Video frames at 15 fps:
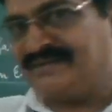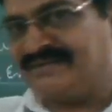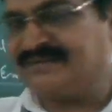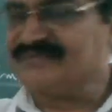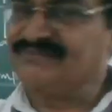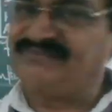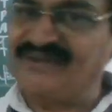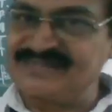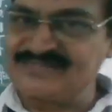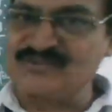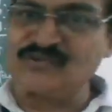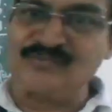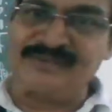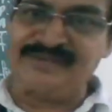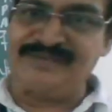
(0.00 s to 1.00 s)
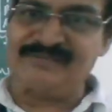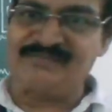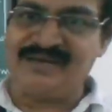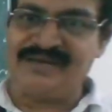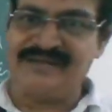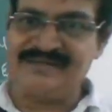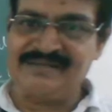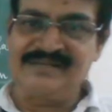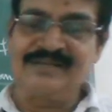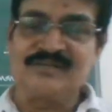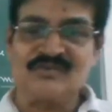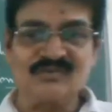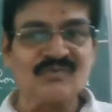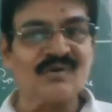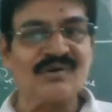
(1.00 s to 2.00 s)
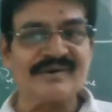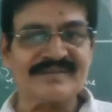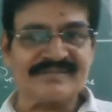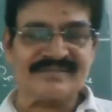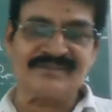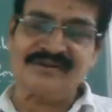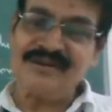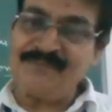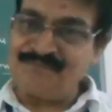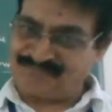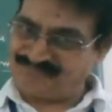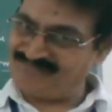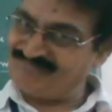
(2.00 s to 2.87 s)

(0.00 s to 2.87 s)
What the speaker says: this vast Roman Empire towards the